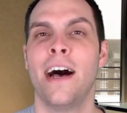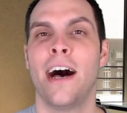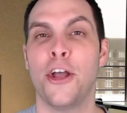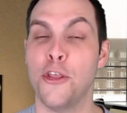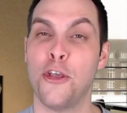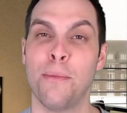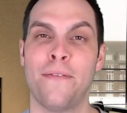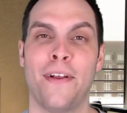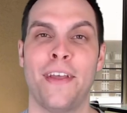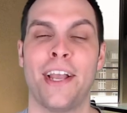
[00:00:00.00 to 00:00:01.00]
uh, you can
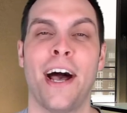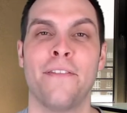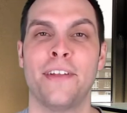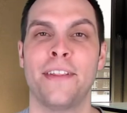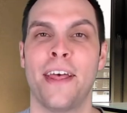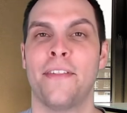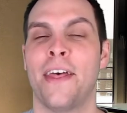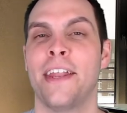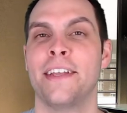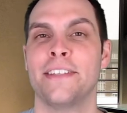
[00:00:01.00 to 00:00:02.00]
be fairly confident that
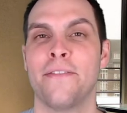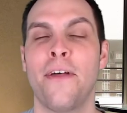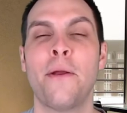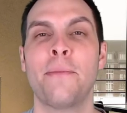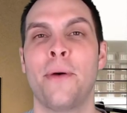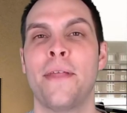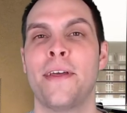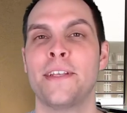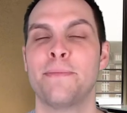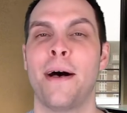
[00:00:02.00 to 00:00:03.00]
that is a flowering plant
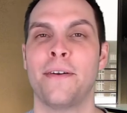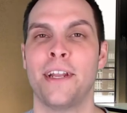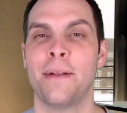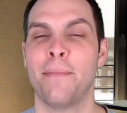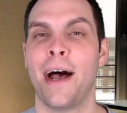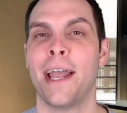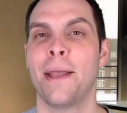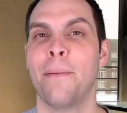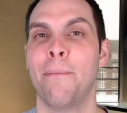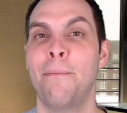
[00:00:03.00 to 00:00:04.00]
that is pollinated
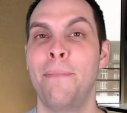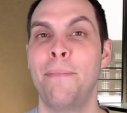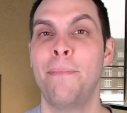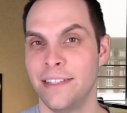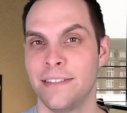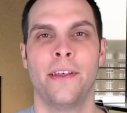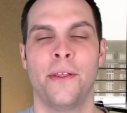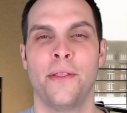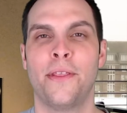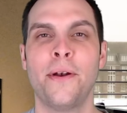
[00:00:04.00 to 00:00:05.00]
by bees.
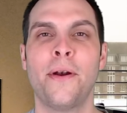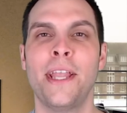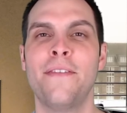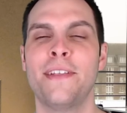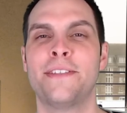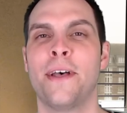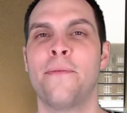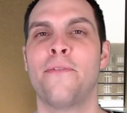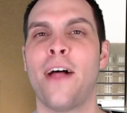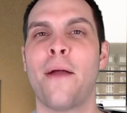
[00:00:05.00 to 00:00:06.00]
There are even
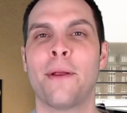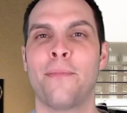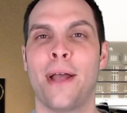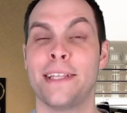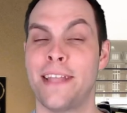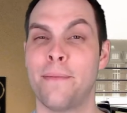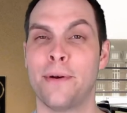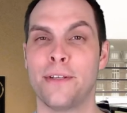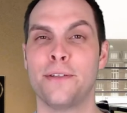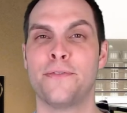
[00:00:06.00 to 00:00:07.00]
some flowering plants that
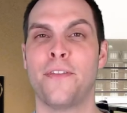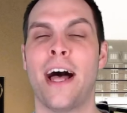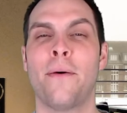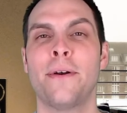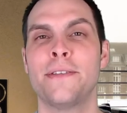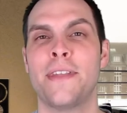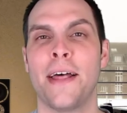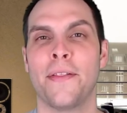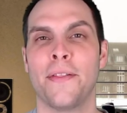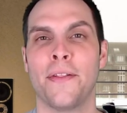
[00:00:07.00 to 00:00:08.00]
produce flowers
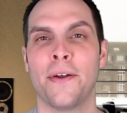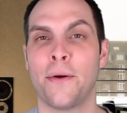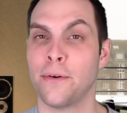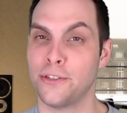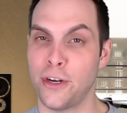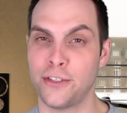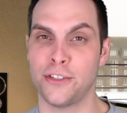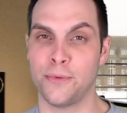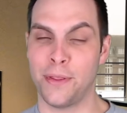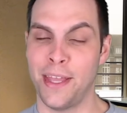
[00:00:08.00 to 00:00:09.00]
that look, or
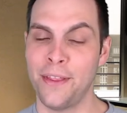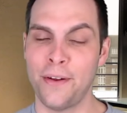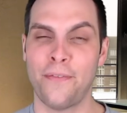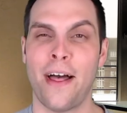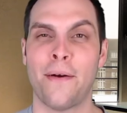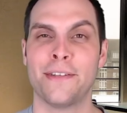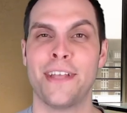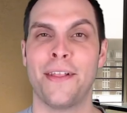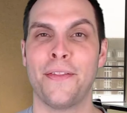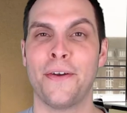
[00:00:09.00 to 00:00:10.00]
structures within their flowers
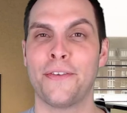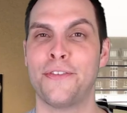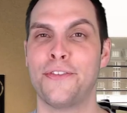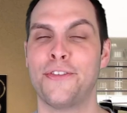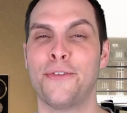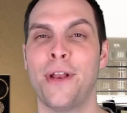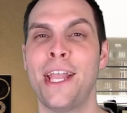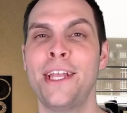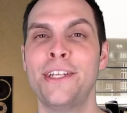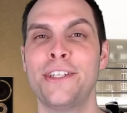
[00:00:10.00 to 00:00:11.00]
that look
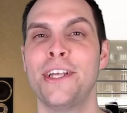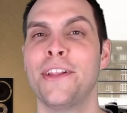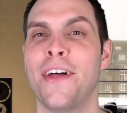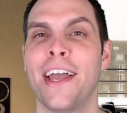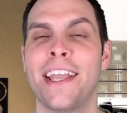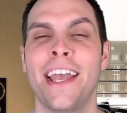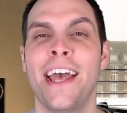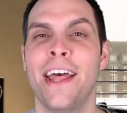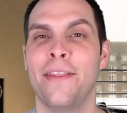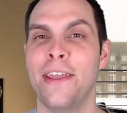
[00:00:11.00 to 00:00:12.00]
strangely like
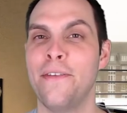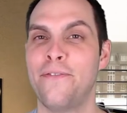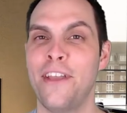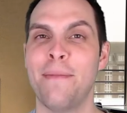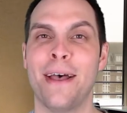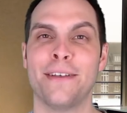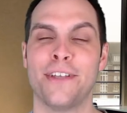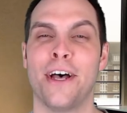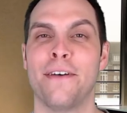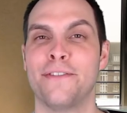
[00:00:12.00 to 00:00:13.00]
the
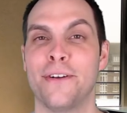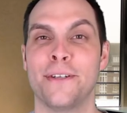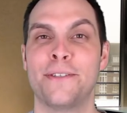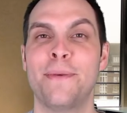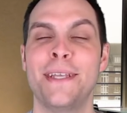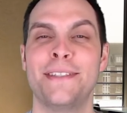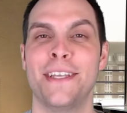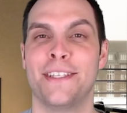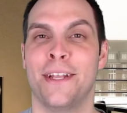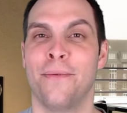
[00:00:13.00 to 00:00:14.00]
females of certain
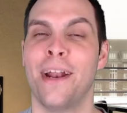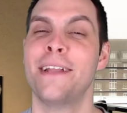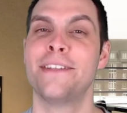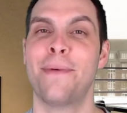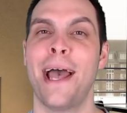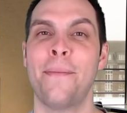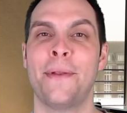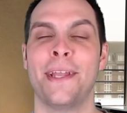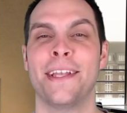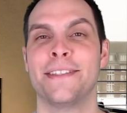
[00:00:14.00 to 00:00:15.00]
species. And what ends up
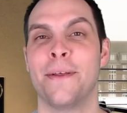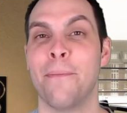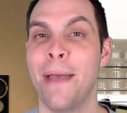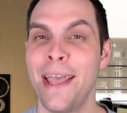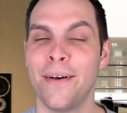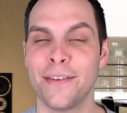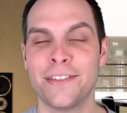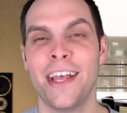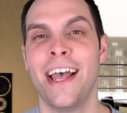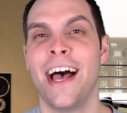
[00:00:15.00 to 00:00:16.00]
happening is the
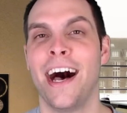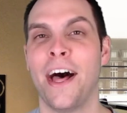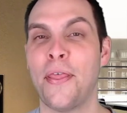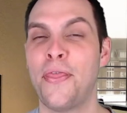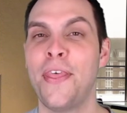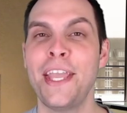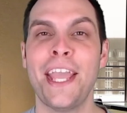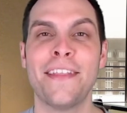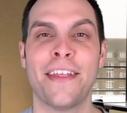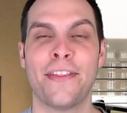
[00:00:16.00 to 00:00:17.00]
males, uh,
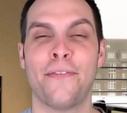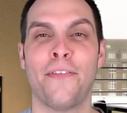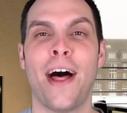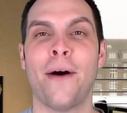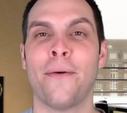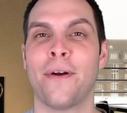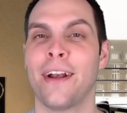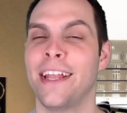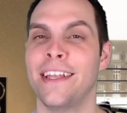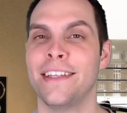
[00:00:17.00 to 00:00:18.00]
thinking that the
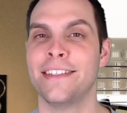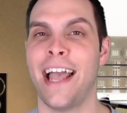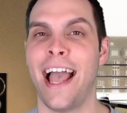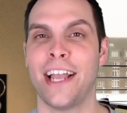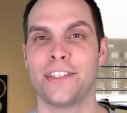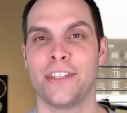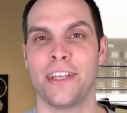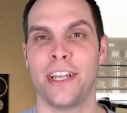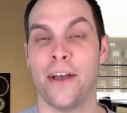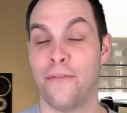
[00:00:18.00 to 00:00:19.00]
flower is
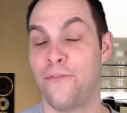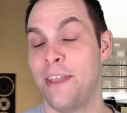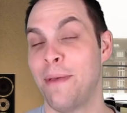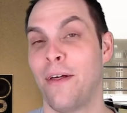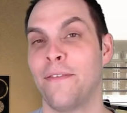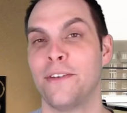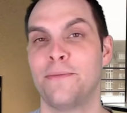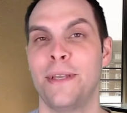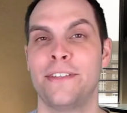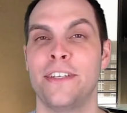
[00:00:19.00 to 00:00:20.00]
actually a female of their
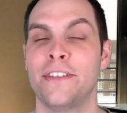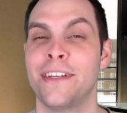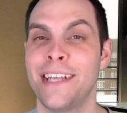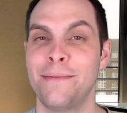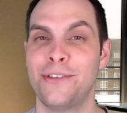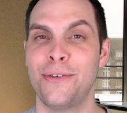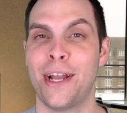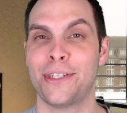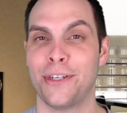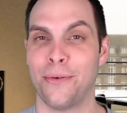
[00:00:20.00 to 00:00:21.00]
species, attempt to
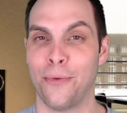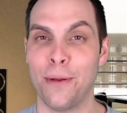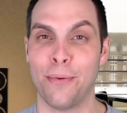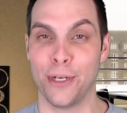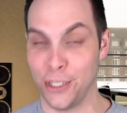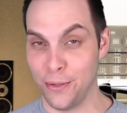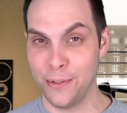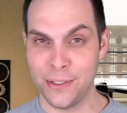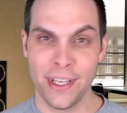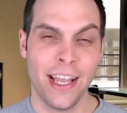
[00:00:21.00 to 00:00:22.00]
actually
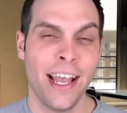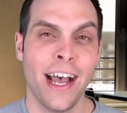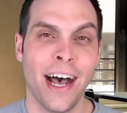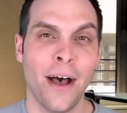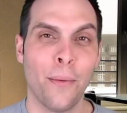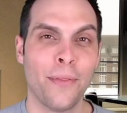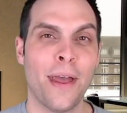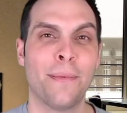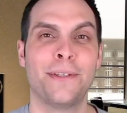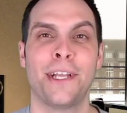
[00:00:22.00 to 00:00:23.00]
reproduce uh, with
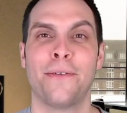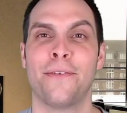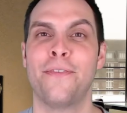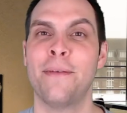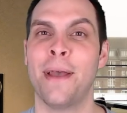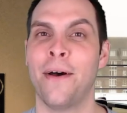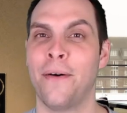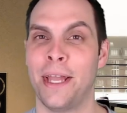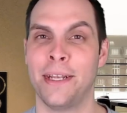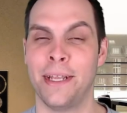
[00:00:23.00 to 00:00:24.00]
that particular
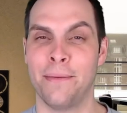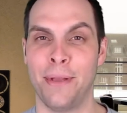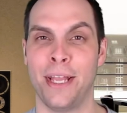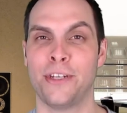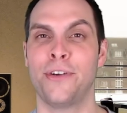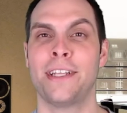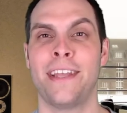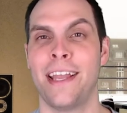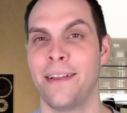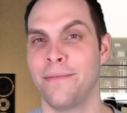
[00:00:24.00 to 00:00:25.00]
female. And in being tricked,
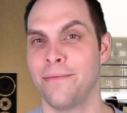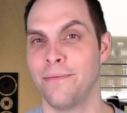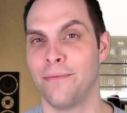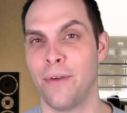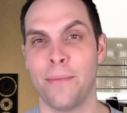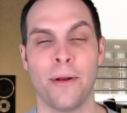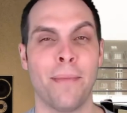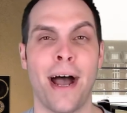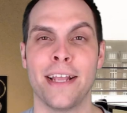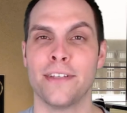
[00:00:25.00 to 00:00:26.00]
they rub their
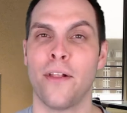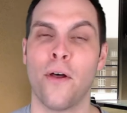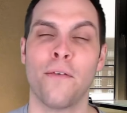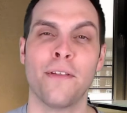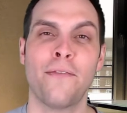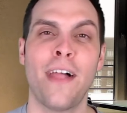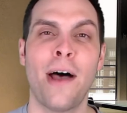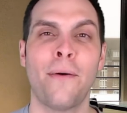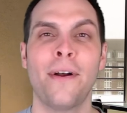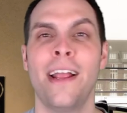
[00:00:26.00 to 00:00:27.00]
bodies all over the
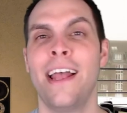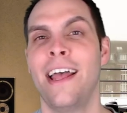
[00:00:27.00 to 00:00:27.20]
flower